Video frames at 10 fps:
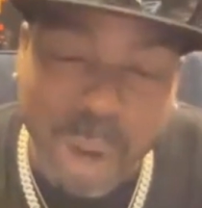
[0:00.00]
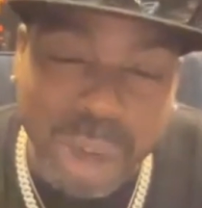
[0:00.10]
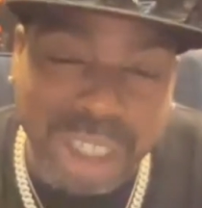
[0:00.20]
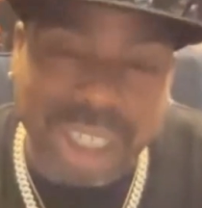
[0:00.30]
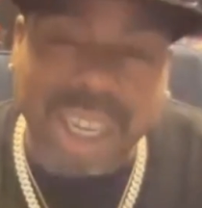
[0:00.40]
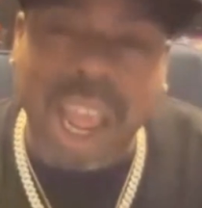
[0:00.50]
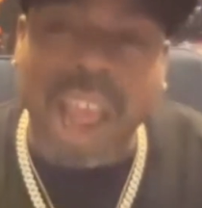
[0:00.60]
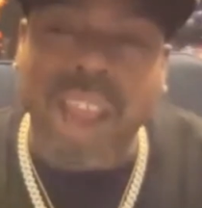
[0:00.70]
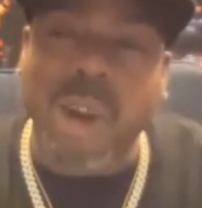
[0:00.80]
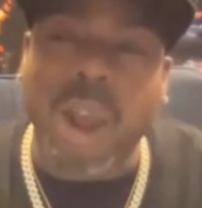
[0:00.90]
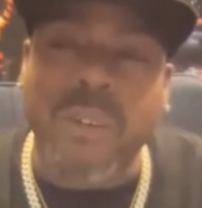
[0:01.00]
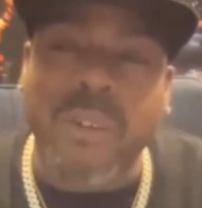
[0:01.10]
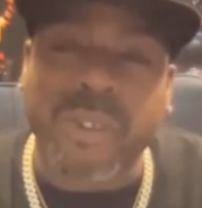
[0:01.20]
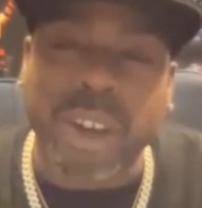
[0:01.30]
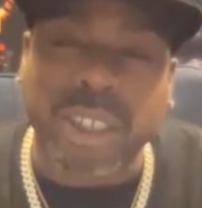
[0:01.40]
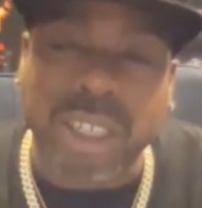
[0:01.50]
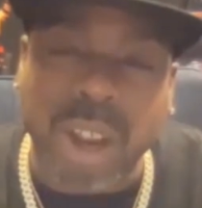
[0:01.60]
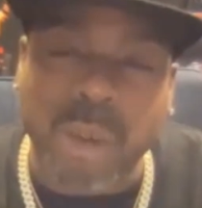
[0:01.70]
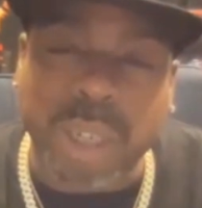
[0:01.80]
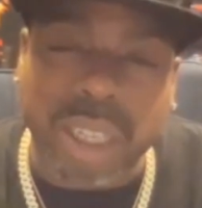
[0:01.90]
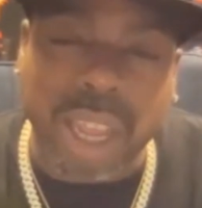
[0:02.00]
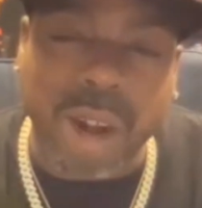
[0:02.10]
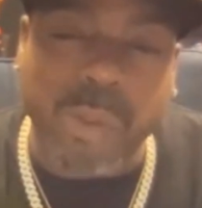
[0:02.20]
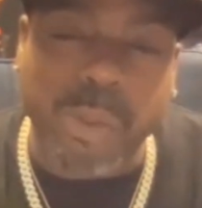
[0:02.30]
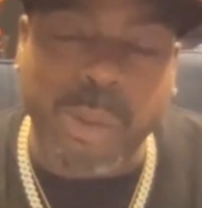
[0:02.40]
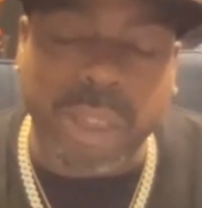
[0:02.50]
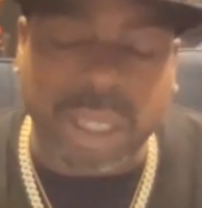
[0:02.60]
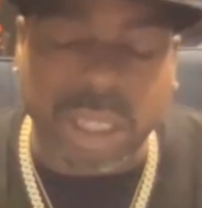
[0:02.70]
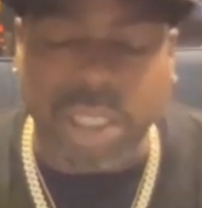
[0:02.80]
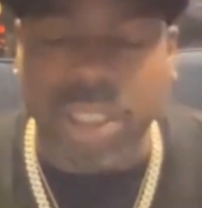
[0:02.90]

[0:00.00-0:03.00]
going to Chicago, our first show with the Ghetto Boys.